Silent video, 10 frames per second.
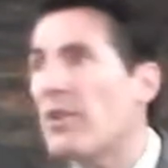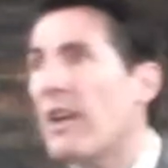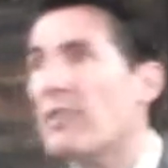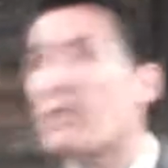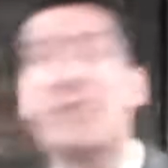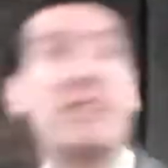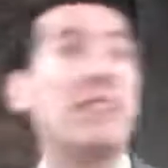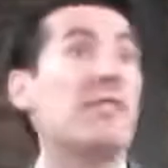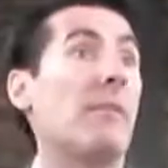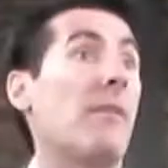you guys can
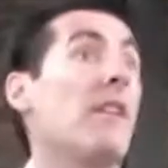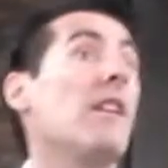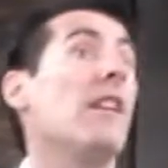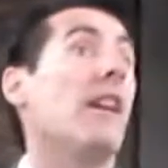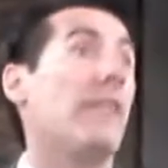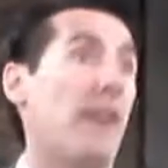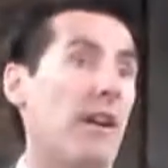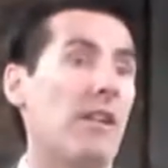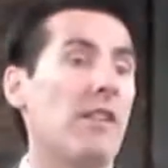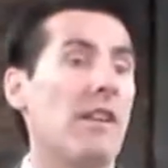see some of
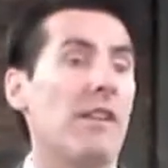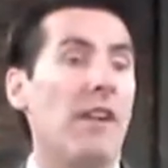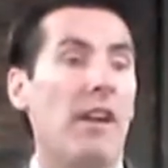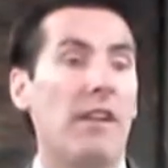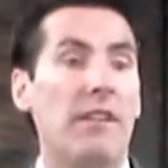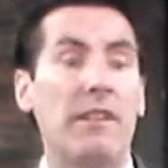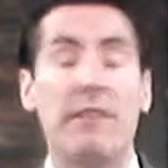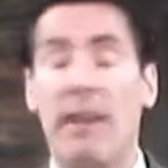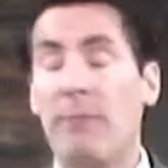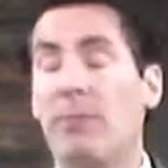our
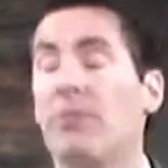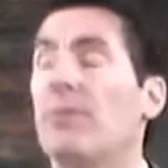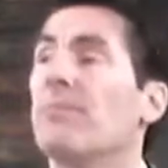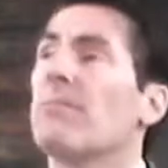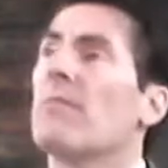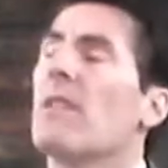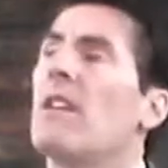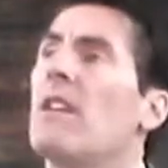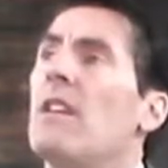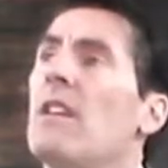examples.
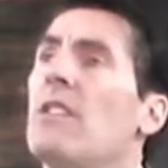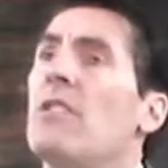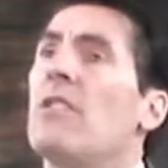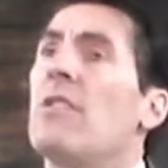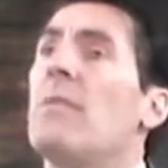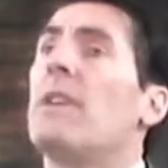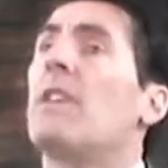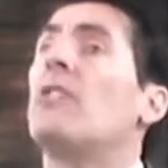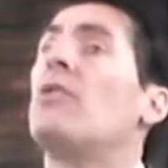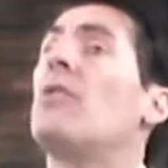
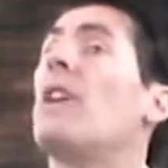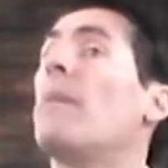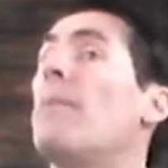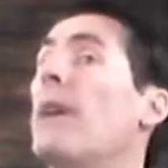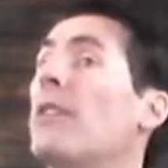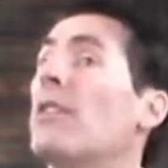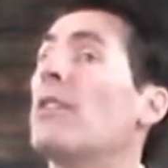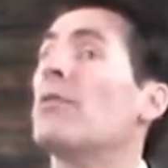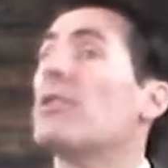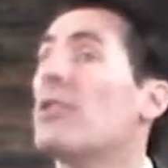Because you get a
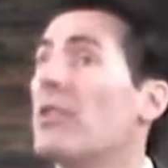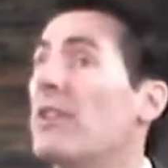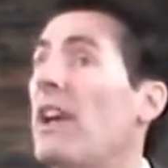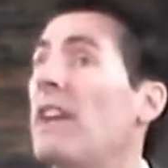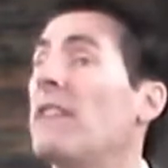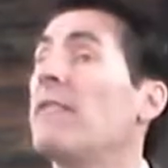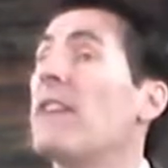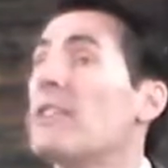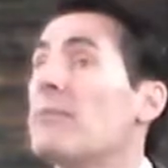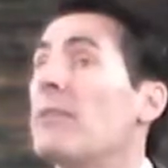better return on
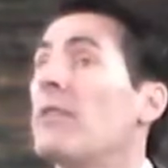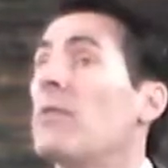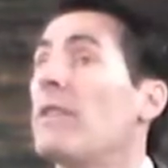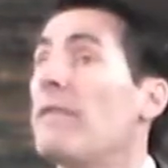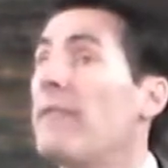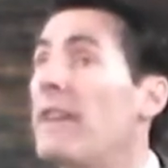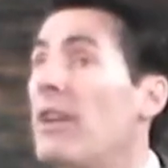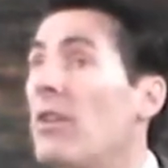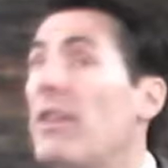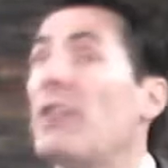investment with
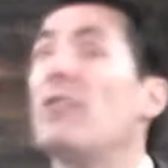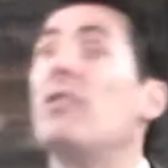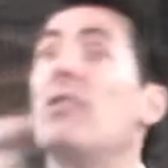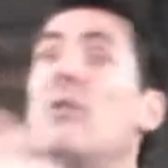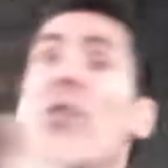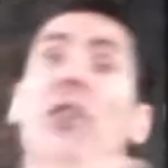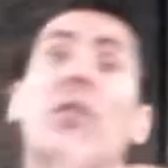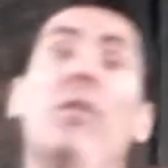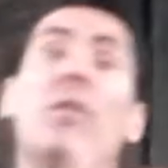video than you do